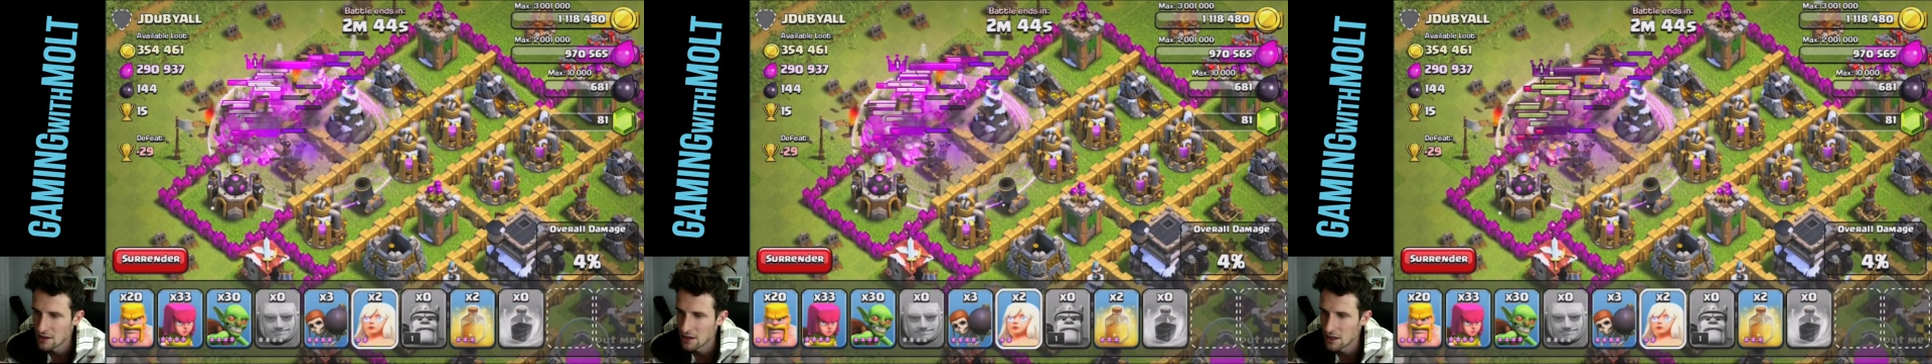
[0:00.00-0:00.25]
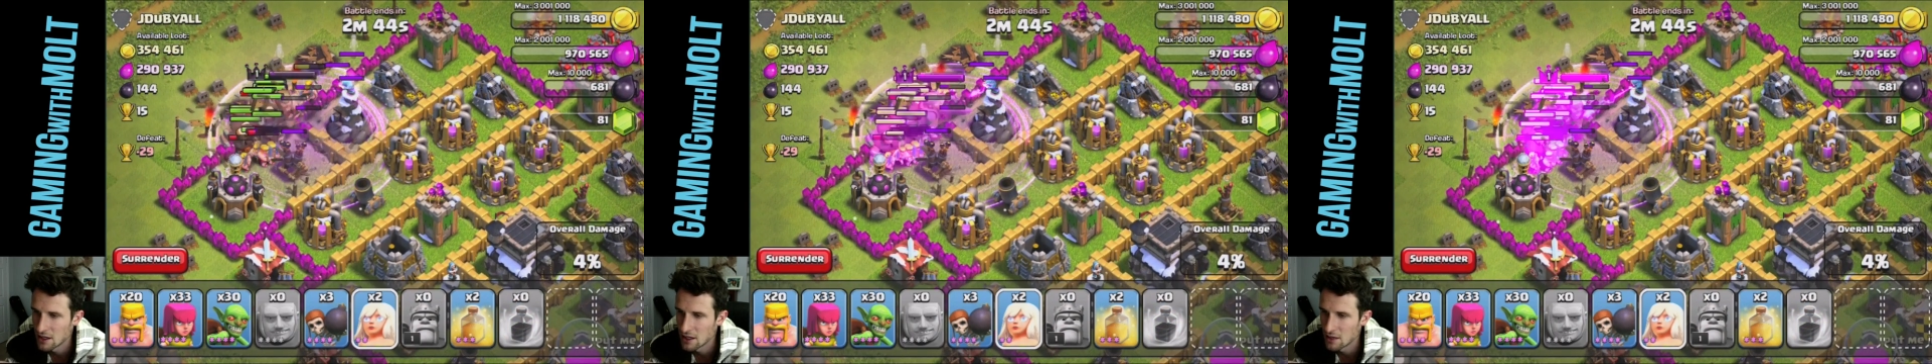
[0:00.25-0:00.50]

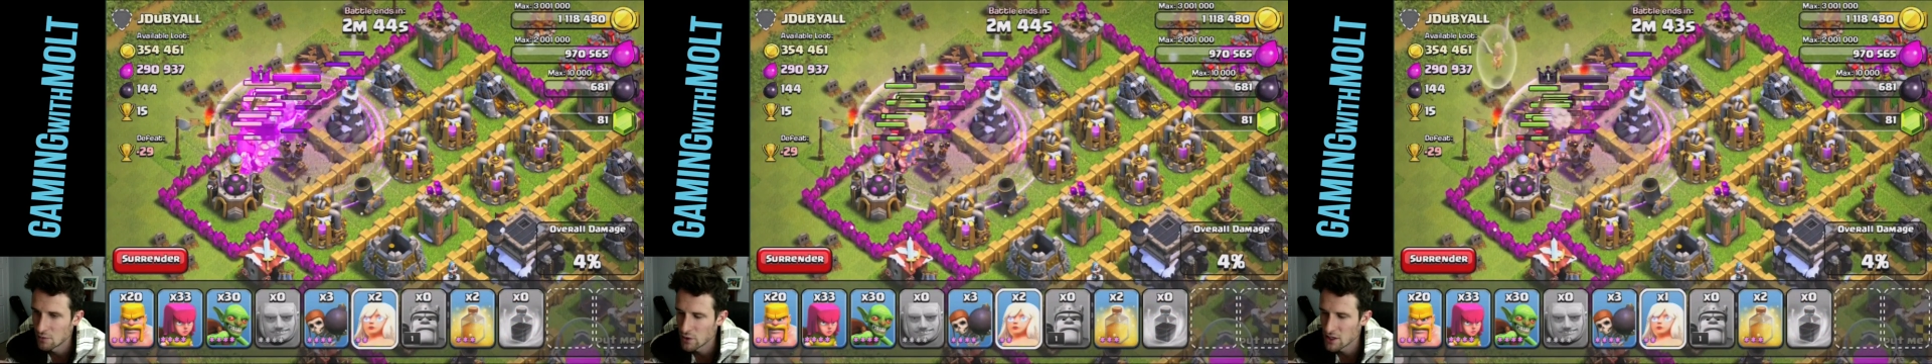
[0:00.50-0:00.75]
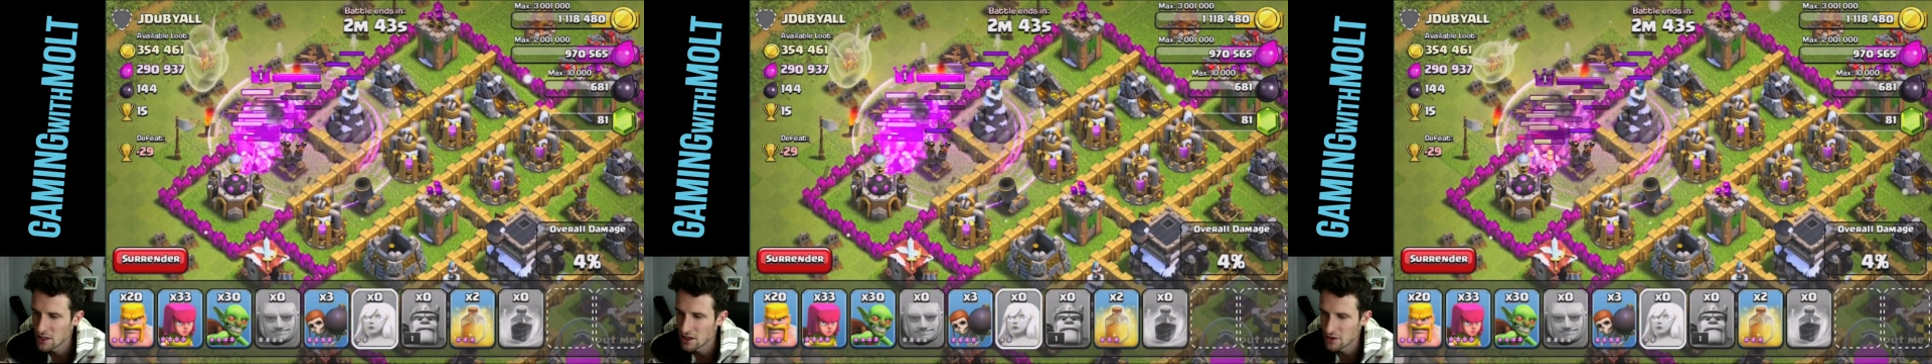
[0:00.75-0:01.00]
Um, we
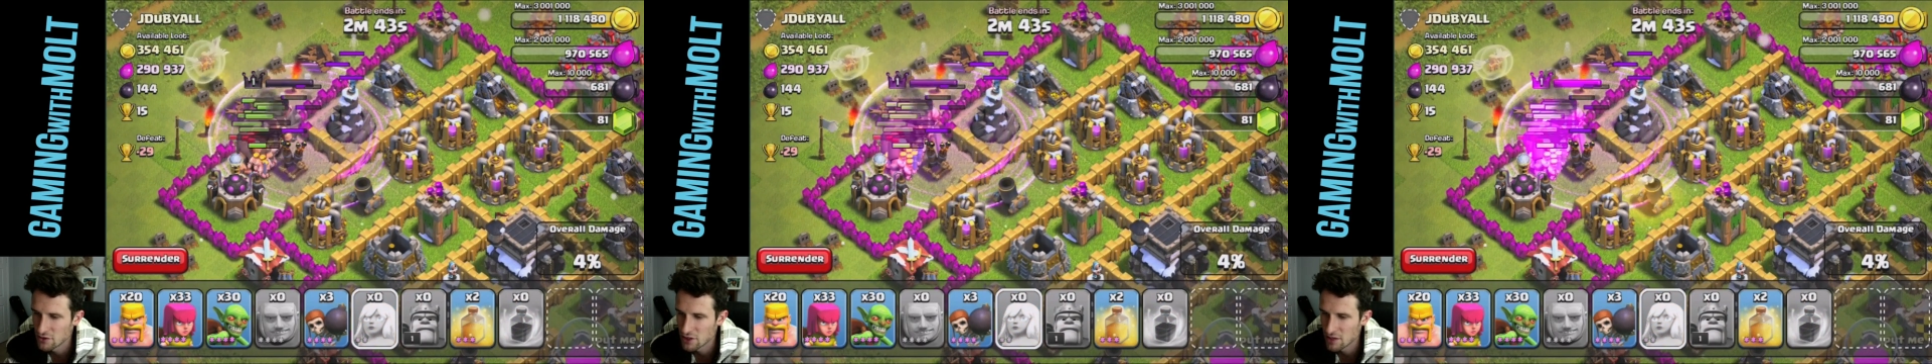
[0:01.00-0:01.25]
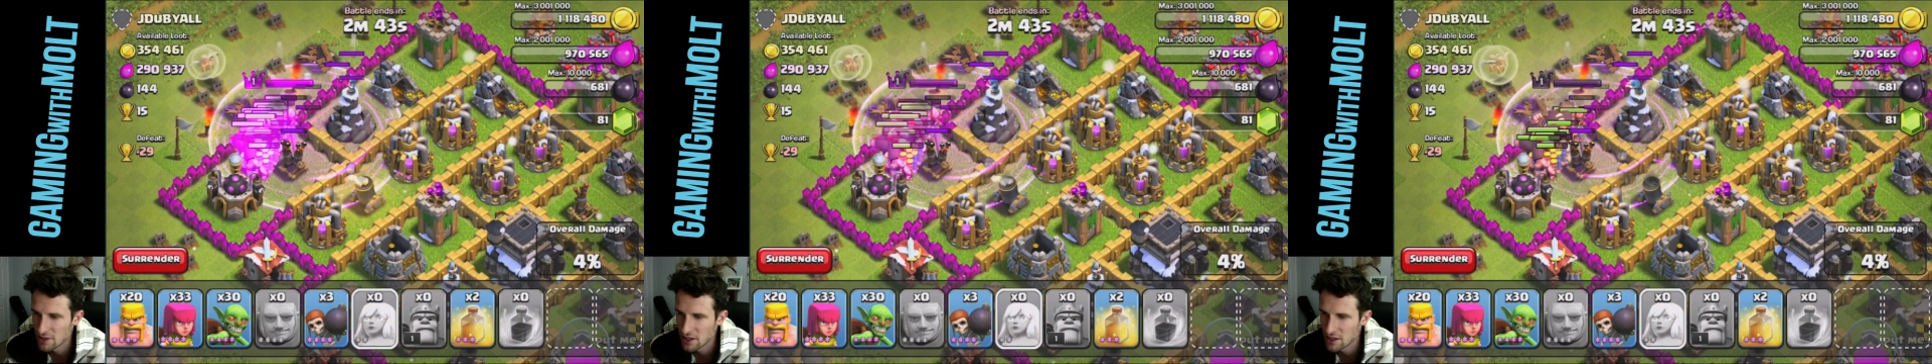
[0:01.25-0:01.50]
can go ahead and
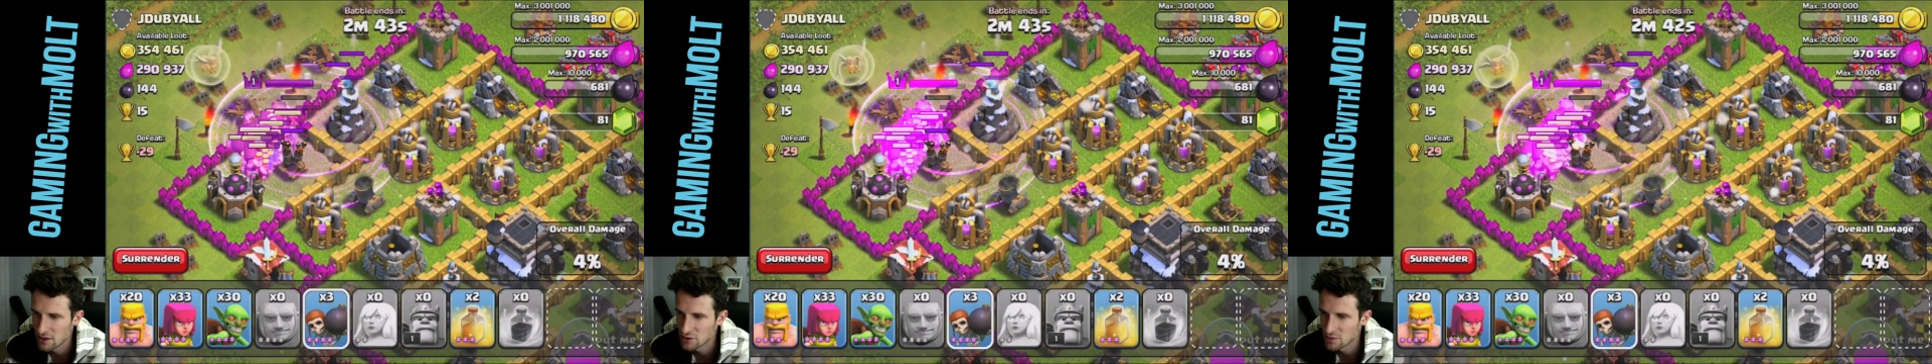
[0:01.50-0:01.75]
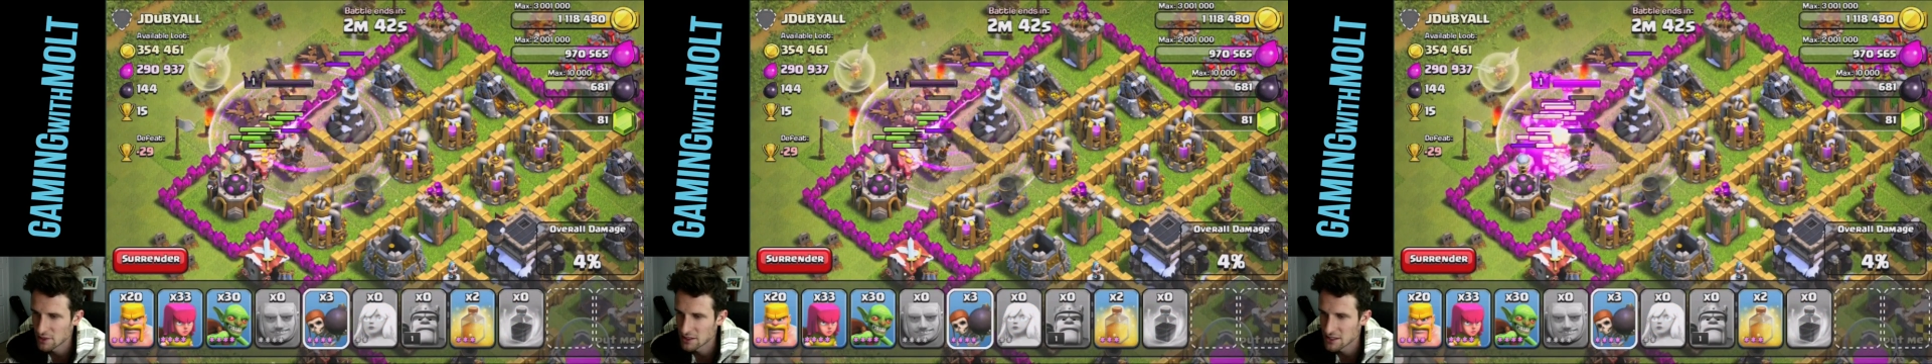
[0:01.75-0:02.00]
drop the
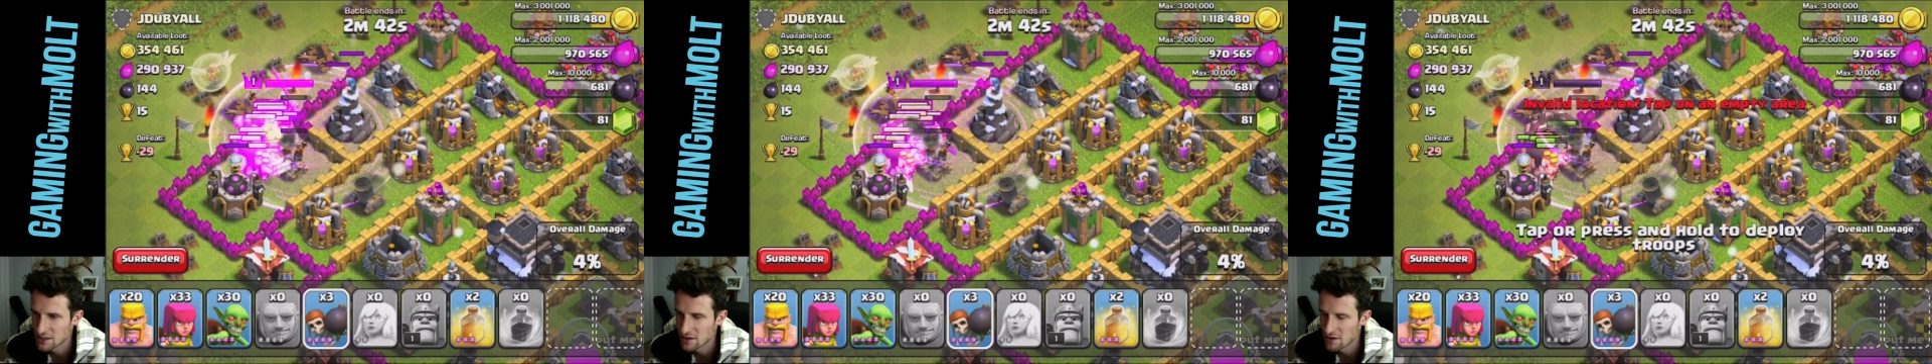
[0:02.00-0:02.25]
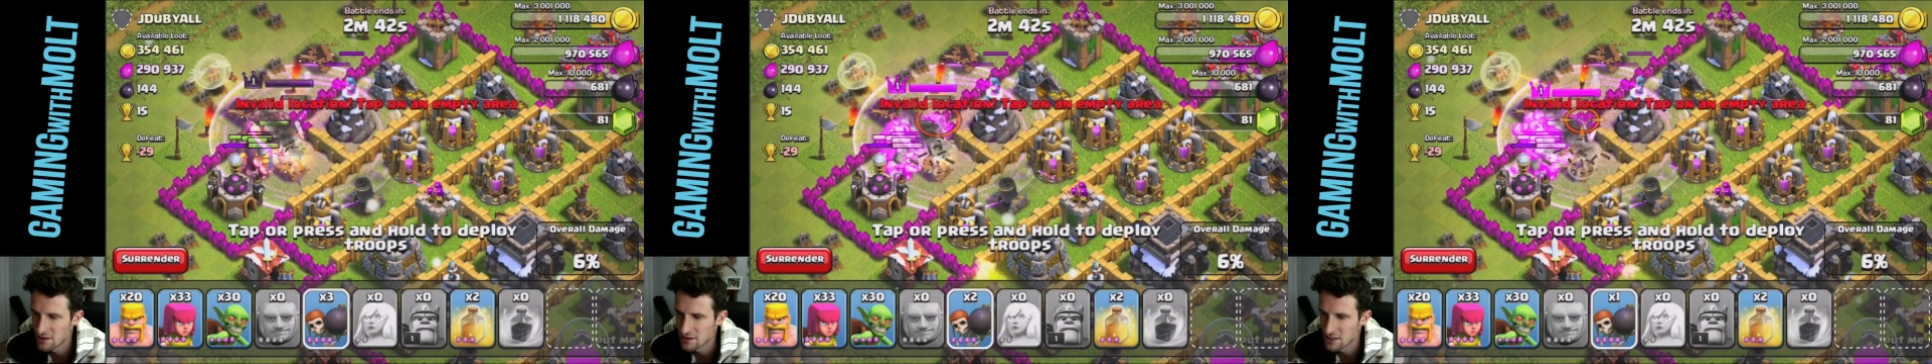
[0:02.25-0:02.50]
heals because I
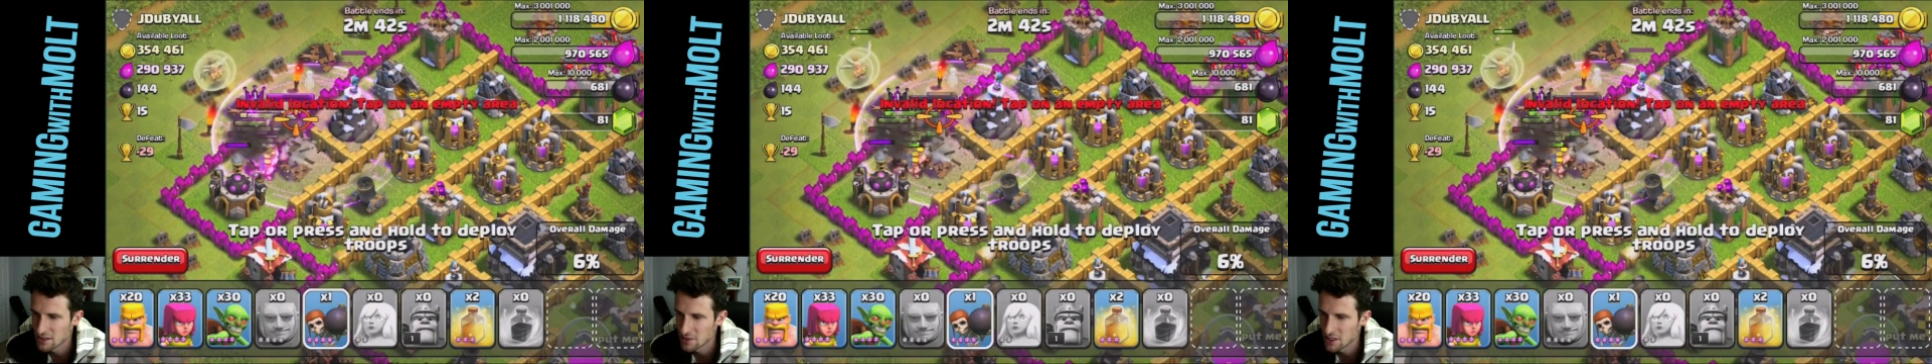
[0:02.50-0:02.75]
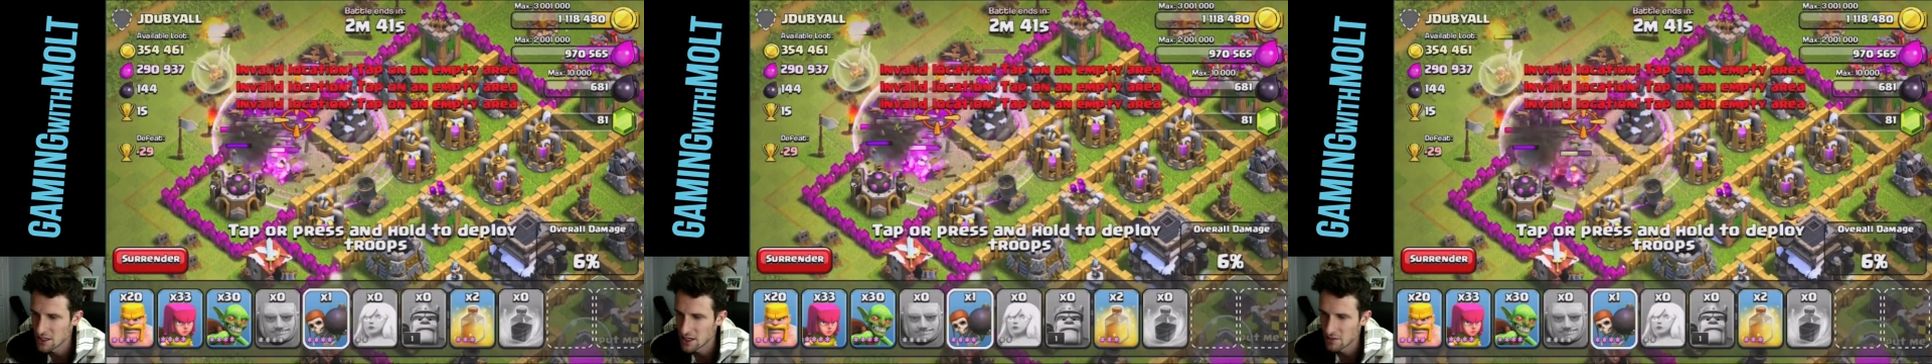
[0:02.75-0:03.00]
know that it's going to
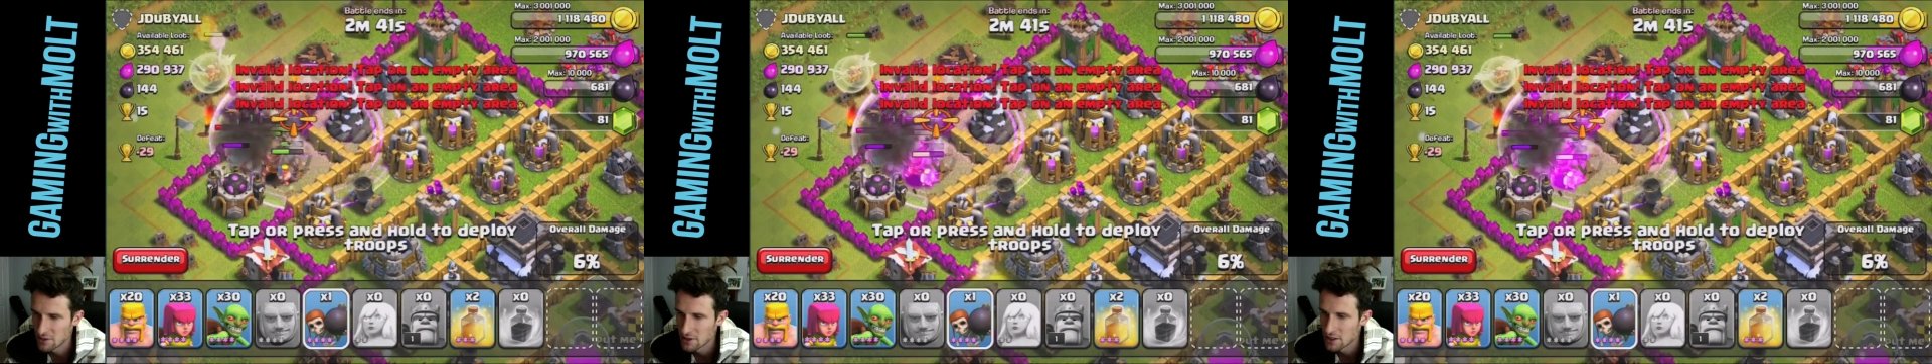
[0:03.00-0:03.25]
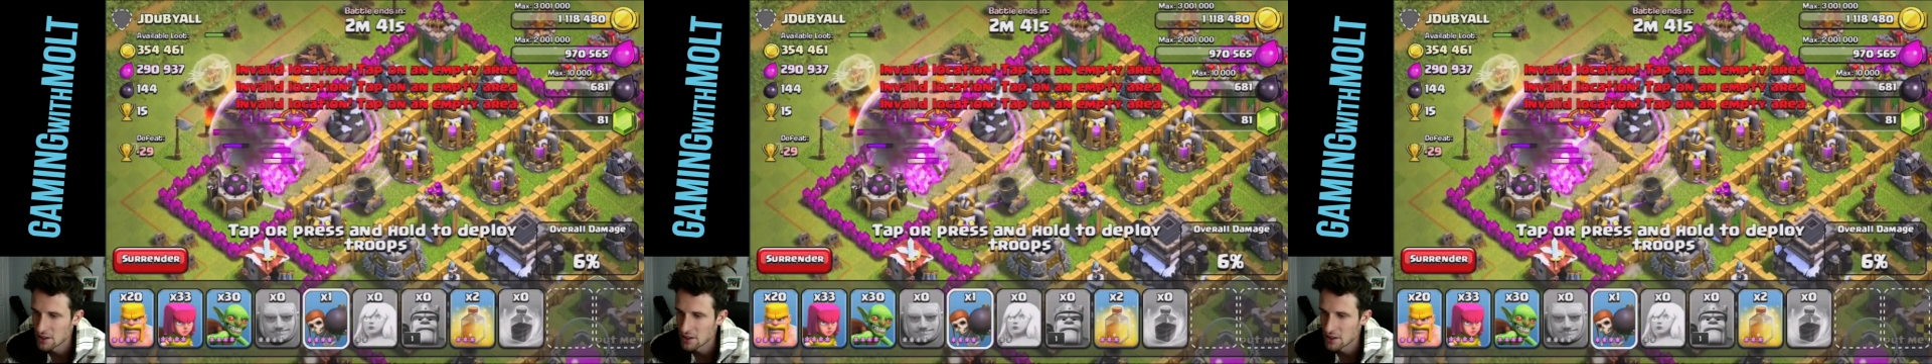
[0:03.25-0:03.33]
be up.